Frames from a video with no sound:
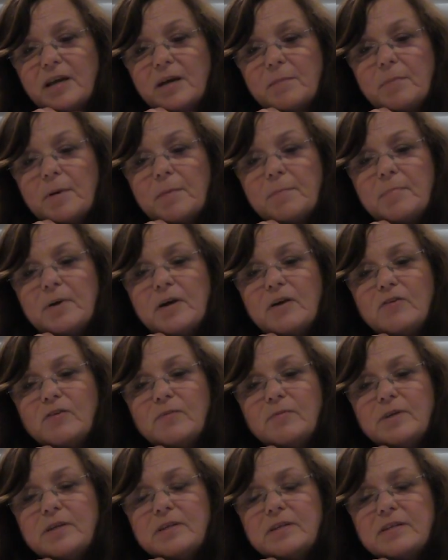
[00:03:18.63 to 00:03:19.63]
But
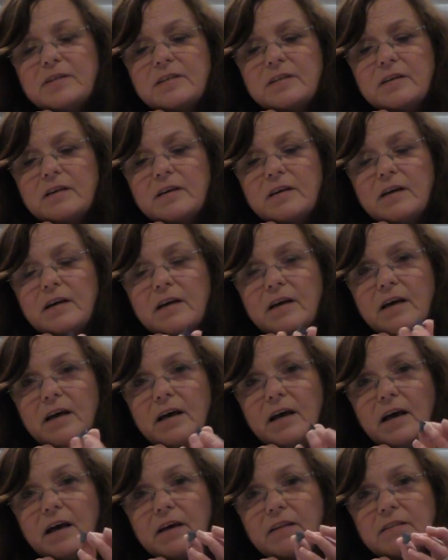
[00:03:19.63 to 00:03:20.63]
pyramids
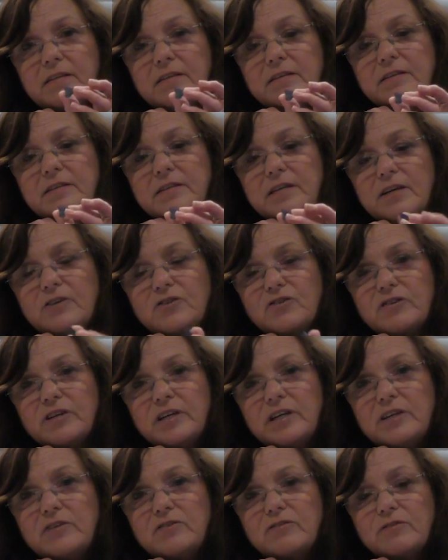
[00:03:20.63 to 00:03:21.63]
and this
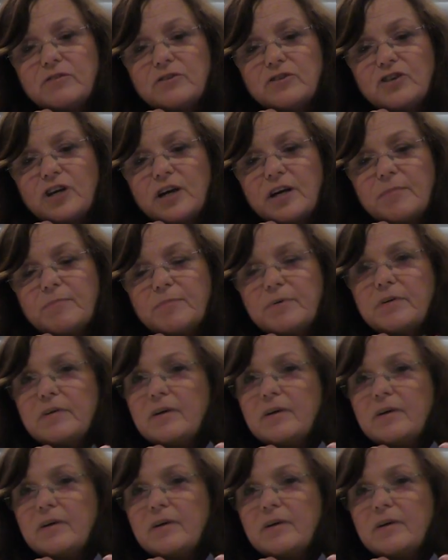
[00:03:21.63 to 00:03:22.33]
tetrahedron shape